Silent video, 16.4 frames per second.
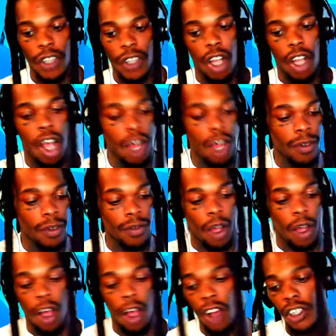off of
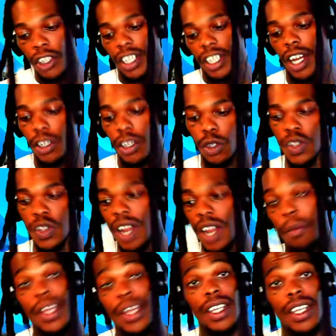all the characters that I'm
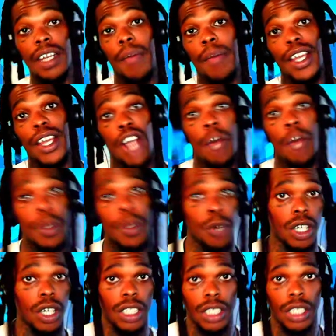making in my comic
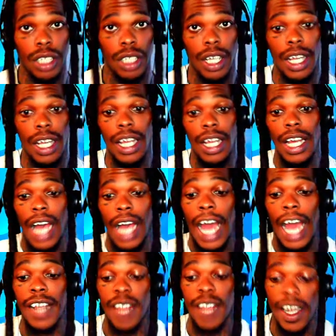book, I
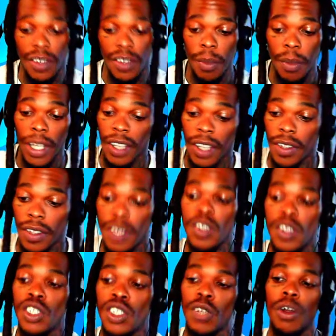decided to make a
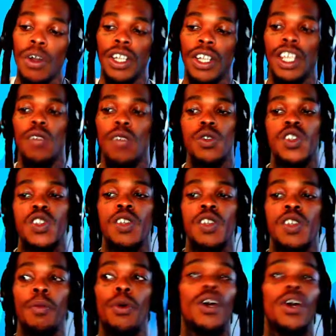TCG where the game was
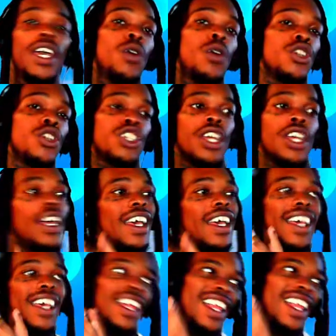simple. It was,
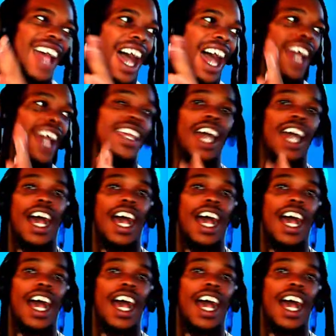I